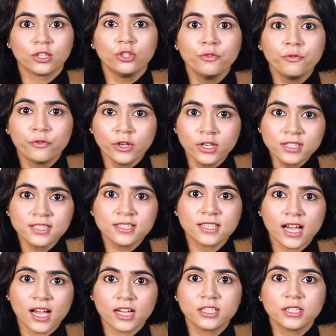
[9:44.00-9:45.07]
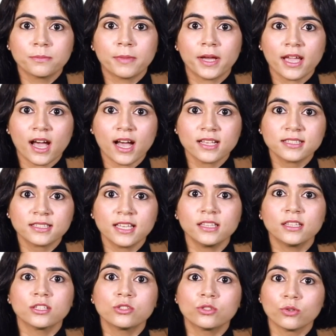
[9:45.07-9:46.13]
You first start by asking
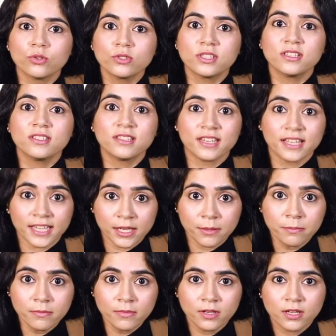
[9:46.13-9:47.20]
the source's name,